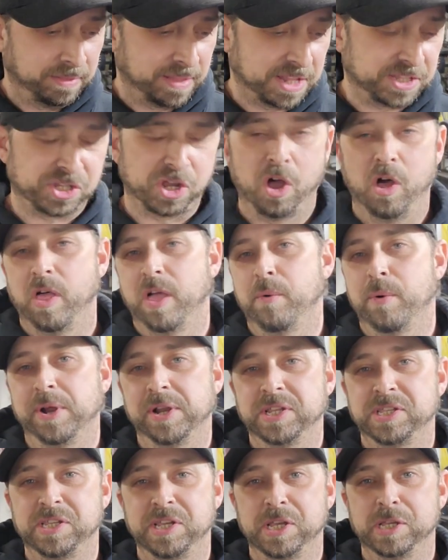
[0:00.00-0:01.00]
That's all I
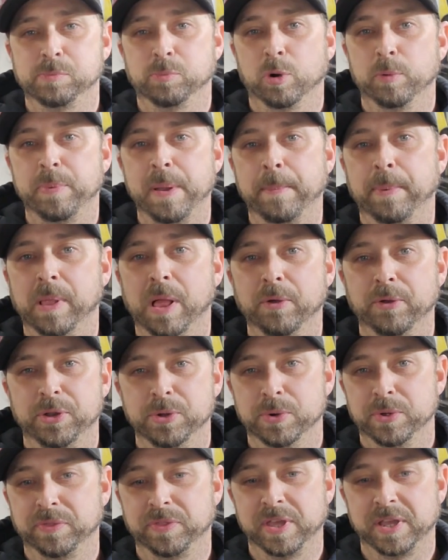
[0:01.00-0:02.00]
want to see is more people out
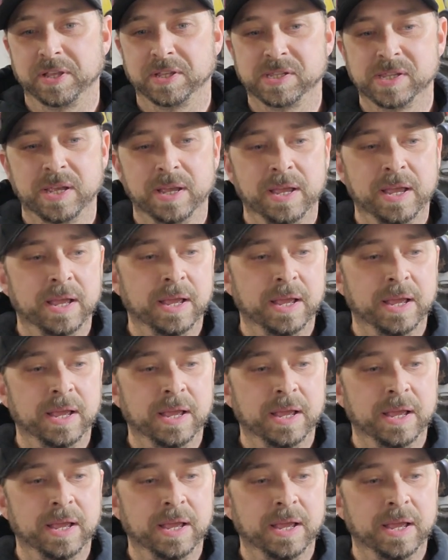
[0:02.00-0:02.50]
doing things.